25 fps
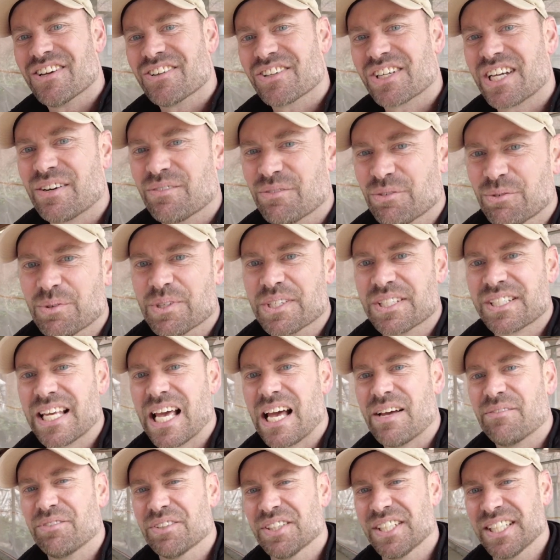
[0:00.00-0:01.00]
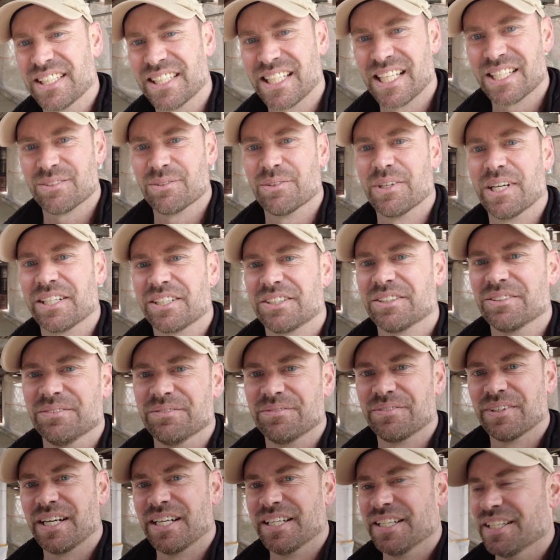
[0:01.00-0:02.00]
all covered with scaffolding, that's why I couldn't
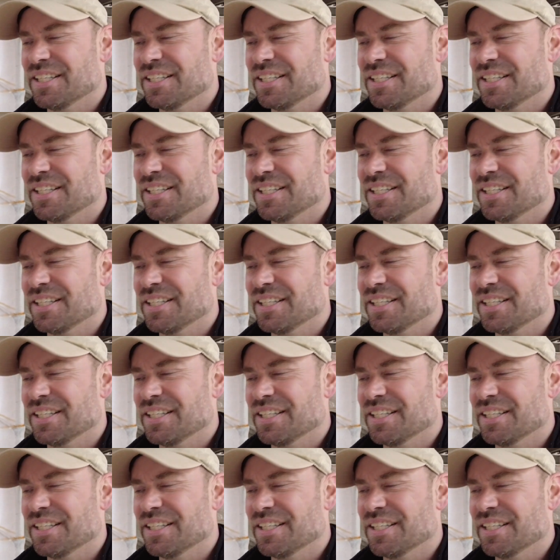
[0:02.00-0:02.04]
find